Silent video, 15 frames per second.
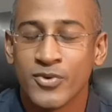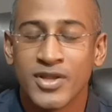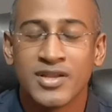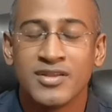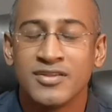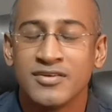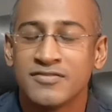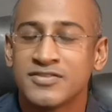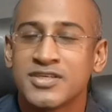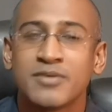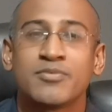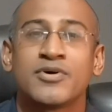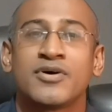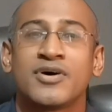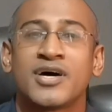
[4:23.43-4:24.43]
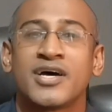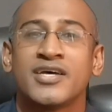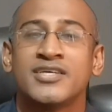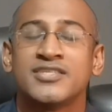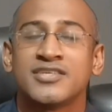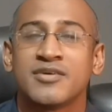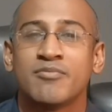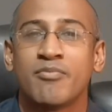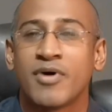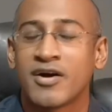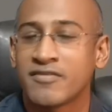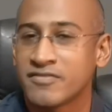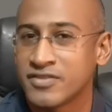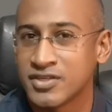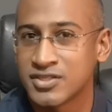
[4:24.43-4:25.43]
we lift up our eyes
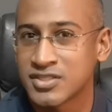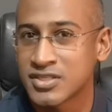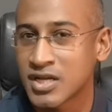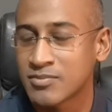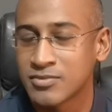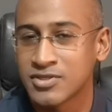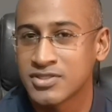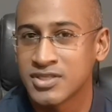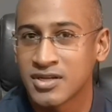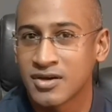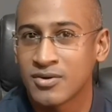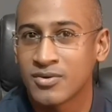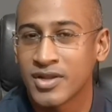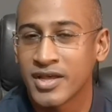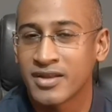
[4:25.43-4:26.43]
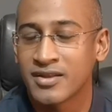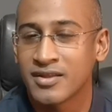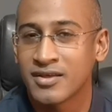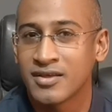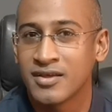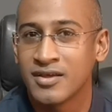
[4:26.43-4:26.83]
above the troubles in our land.